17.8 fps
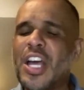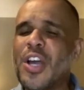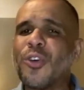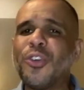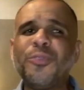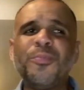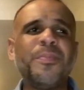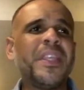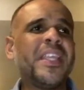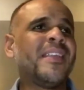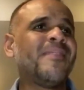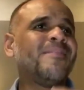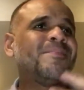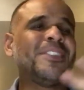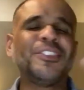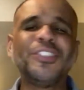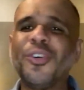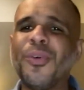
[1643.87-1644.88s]
Could be,
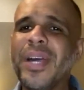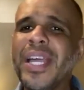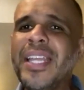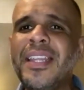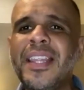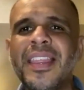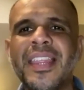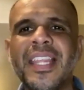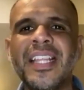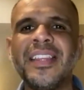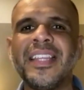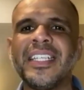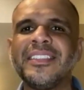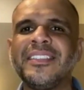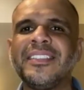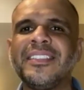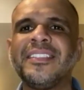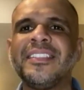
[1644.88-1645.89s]
you know, anything
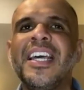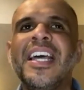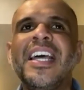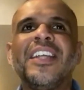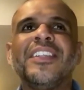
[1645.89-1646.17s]
that's